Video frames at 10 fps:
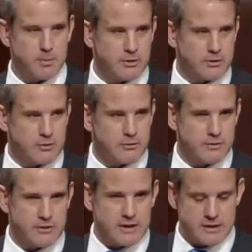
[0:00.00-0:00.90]
of their political
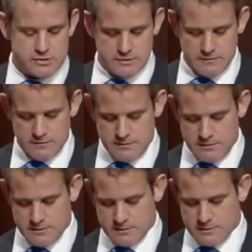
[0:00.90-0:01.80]
affiliation.
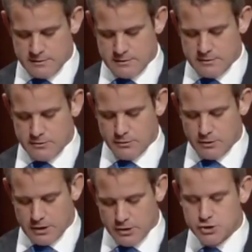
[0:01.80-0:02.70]

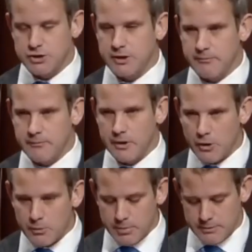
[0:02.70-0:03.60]
Through hardship,
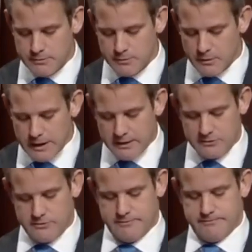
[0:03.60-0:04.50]
hope
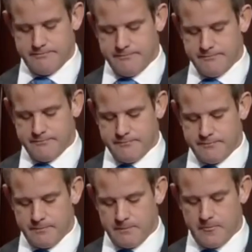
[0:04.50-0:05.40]
reigns.
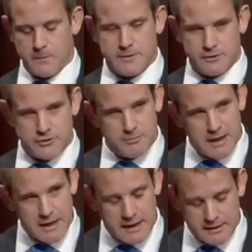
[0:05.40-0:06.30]
And with this
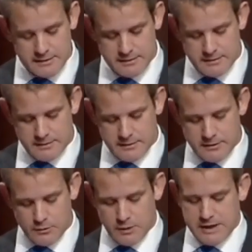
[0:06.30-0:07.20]
in mind,
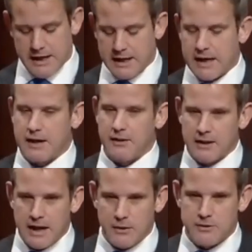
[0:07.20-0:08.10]
we cannot
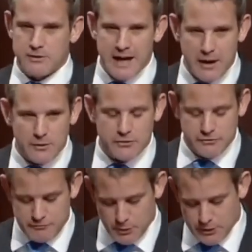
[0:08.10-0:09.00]
allow the
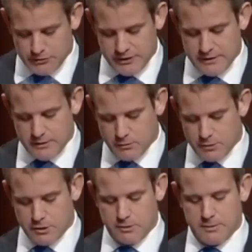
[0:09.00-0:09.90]
loudest voice in the
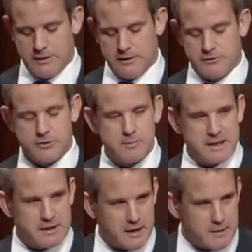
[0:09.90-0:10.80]
room to
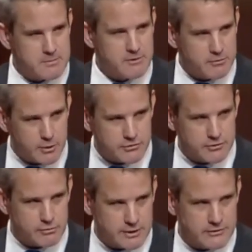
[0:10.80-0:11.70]
become the
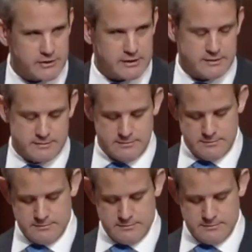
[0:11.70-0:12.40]
voice of reason.